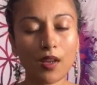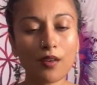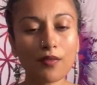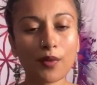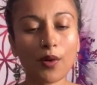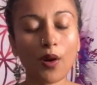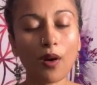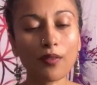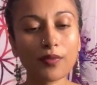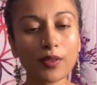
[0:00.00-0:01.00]
for
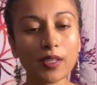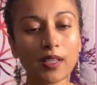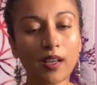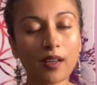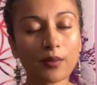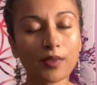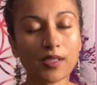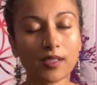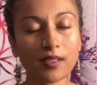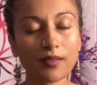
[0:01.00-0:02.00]
offering and
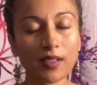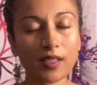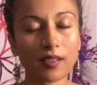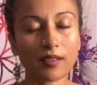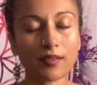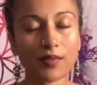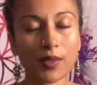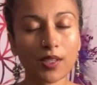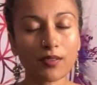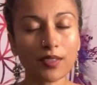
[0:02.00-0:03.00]
receiving
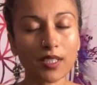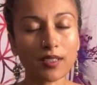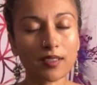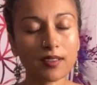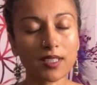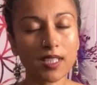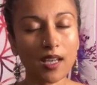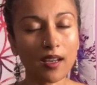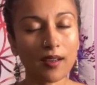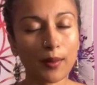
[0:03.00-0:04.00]
forgiveness
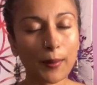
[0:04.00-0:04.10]
today.